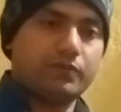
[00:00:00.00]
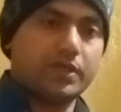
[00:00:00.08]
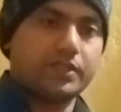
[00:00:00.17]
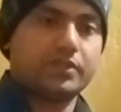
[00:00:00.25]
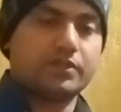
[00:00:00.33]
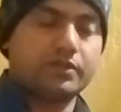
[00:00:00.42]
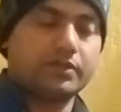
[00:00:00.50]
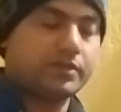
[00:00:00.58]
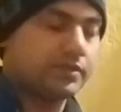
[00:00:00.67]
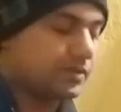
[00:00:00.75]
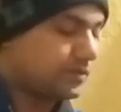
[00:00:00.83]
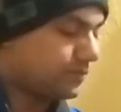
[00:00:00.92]
wage
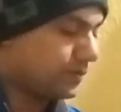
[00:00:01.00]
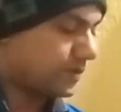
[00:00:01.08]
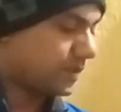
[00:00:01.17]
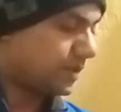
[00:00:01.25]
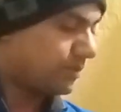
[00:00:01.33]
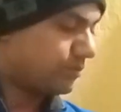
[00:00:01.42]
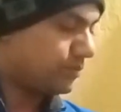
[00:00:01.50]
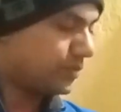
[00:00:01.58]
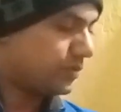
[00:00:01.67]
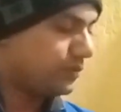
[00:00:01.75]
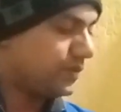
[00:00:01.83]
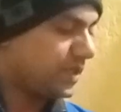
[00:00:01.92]
earners for
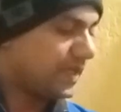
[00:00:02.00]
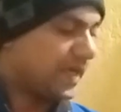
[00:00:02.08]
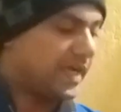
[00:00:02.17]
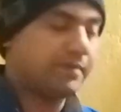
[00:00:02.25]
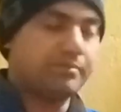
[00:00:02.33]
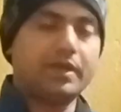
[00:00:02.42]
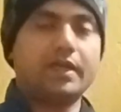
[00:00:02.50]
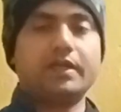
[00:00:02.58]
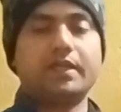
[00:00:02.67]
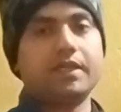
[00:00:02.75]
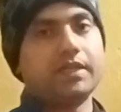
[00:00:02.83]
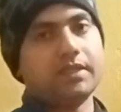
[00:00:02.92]
improving and
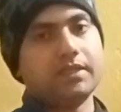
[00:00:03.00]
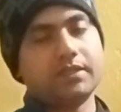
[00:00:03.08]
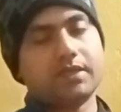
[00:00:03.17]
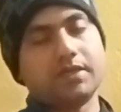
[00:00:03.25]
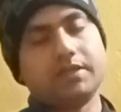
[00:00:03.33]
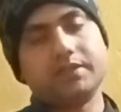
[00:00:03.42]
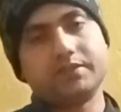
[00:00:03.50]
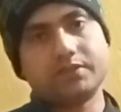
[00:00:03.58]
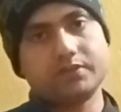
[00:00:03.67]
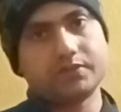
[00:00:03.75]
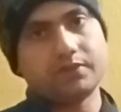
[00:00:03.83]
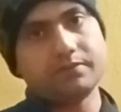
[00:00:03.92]
maintaining the
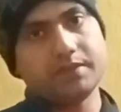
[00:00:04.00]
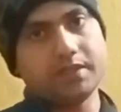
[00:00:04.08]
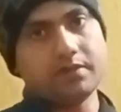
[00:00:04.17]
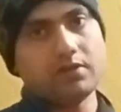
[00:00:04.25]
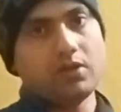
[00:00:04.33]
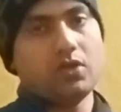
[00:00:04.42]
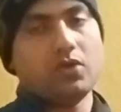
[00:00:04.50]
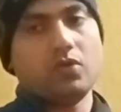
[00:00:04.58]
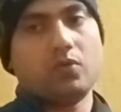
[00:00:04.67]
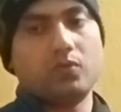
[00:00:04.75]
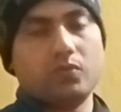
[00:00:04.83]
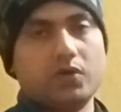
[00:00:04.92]
conditions of their
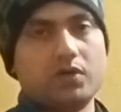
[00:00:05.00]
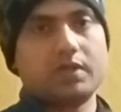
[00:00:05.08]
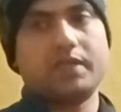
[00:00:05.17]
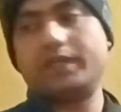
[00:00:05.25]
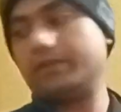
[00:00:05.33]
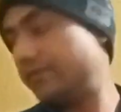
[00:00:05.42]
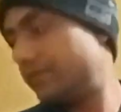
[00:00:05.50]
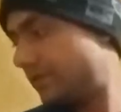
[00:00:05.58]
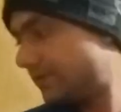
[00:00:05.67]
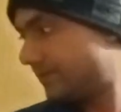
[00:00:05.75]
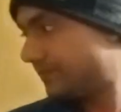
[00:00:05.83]
work life.